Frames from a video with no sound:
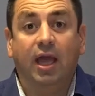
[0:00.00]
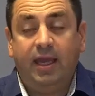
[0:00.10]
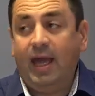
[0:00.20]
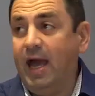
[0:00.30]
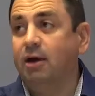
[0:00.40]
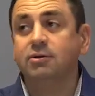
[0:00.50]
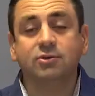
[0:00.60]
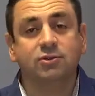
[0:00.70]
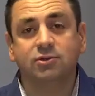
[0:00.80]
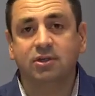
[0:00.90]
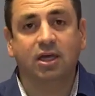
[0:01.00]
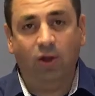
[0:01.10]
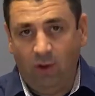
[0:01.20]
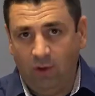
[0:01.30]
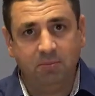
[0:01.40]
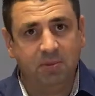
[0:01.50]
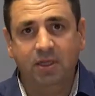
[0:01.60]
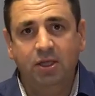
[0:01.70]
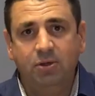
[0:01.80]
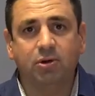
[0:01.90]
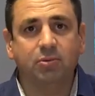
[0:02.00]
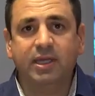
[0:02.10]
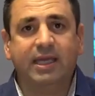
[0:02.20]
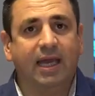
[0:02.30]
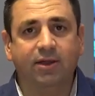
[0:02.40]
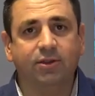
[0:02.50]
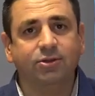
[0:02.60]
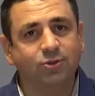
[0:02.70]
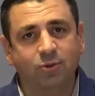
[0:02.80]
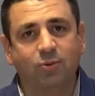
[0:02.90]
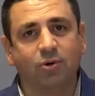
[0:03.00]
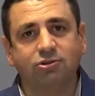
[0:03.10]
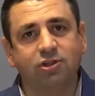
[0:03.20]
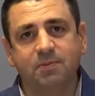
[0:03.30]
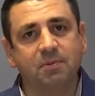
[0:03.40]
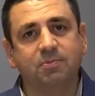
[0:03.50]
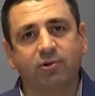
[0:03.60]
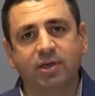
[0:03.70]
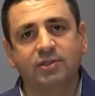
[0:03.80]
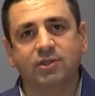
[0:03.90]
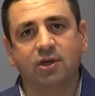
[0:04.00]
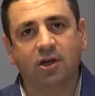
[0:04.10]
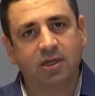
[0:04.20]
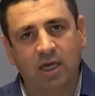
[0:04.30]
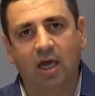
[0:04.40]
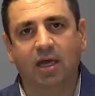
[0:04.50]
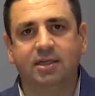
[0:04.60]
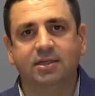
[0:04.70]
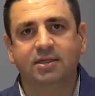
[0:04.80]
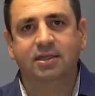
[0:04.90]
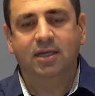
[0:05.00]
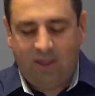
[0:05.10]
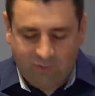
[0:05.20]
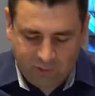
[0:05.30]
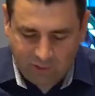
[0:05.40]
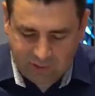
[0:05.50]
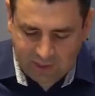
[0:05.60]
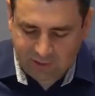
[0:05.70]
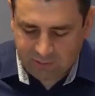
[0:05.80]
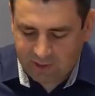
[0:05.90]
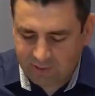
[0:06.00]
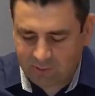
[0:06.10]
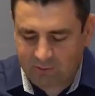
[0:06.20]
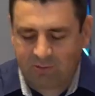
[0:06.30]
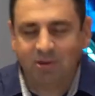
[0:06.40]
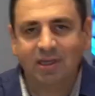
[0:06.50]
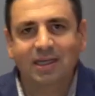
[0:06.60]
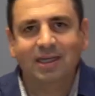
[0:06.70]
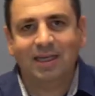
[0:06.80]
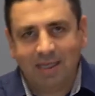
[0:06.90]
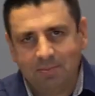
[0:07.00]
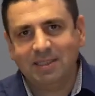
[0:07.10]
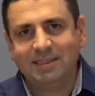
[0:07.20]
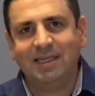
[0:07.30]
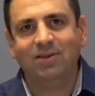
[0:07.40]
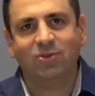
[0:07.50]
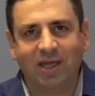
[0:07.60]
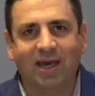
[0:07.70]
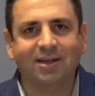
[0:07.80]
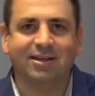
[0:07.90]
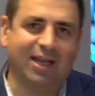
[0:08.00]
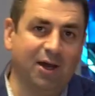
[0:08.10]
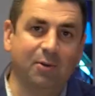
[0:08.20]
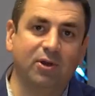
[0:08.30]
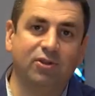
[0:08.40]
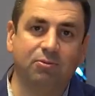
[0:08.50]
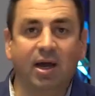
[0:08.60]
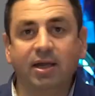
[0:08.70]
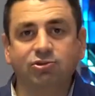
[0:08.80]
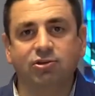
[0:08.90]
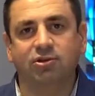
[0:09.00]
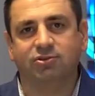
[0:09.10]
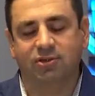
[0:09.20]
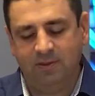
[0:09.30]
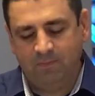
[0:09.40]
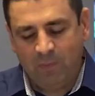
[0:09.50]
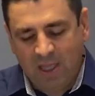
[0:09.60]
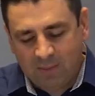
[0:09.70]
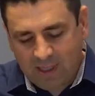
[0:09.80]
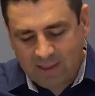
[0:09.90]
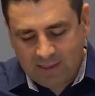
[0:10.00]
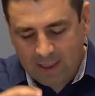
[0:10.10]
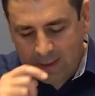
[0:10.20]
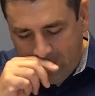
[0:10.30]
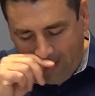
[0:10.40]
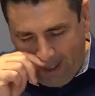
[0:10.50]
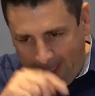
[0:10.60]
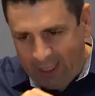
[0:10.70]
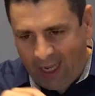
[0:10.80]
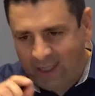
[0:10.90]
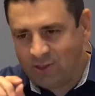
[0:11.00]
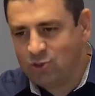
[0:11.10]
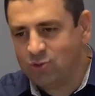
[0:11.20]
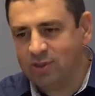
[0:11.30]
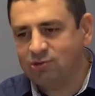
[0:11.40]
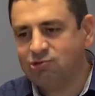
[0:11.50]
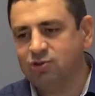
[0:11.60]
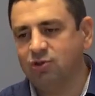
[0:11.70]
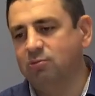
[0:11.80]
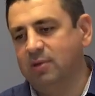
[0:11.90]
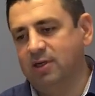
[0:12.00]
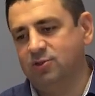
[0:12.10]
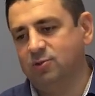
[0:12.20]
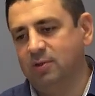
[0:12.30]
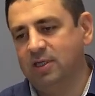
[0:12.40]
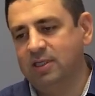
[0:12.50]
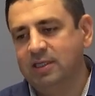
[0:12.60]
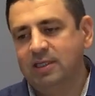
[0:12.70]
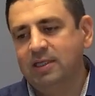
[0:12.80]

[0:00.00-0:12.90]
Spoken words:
a house, a home, where we gather to worship and praise our God. And of course, I try to imitate that now with my children. But I tell you, I enjoy it so much when